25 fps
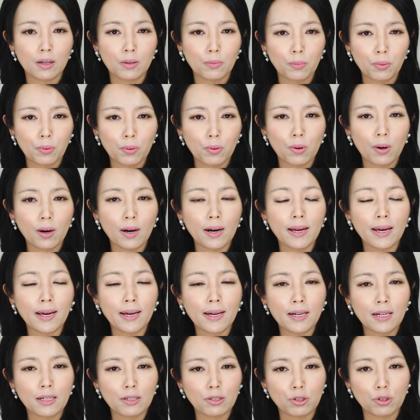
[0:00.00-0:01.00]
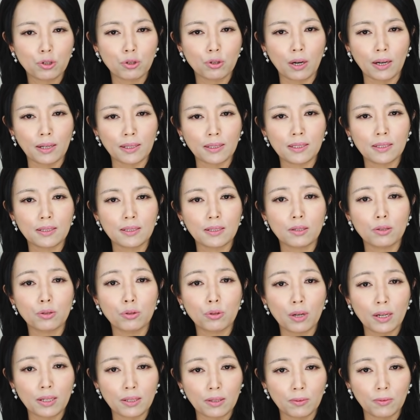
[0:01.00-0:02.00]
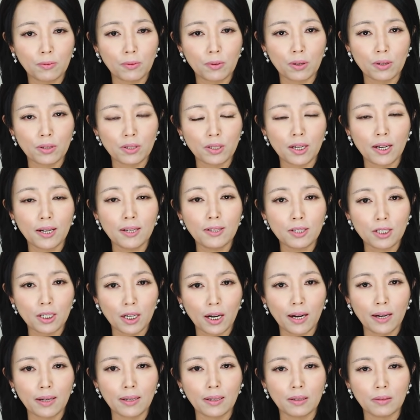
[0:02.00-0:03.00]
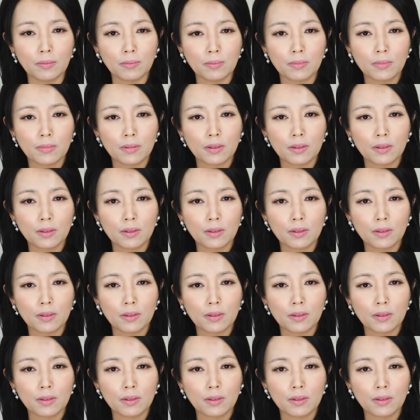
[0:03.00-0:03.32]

poorly constructed reservoirs in China